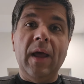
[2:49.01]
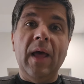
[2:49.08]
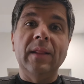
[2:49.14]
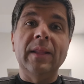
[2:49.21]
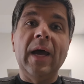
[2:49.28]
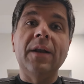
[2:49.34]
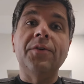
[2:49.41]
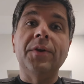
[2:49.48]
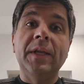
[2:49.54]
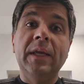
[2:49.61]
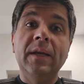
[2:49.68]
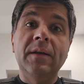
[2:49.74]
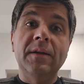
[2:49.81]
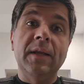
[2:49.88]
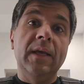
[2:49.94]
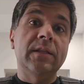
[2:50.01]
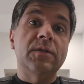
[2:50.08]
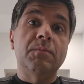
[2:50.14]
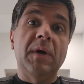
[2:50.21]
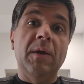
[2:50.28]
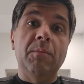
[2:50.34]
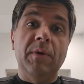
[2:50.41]
And that
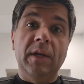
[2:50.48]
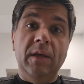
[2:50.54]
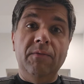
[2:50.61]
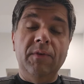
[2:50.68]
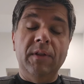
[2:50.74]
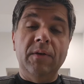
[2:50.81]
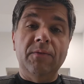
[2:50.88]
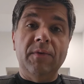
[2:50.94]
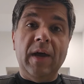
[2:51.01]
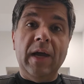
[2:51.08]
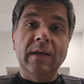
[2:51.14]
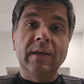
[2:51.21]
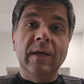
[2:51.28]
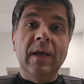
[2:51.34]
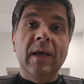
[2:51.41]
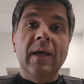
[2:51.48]
reiterates my belief in the fact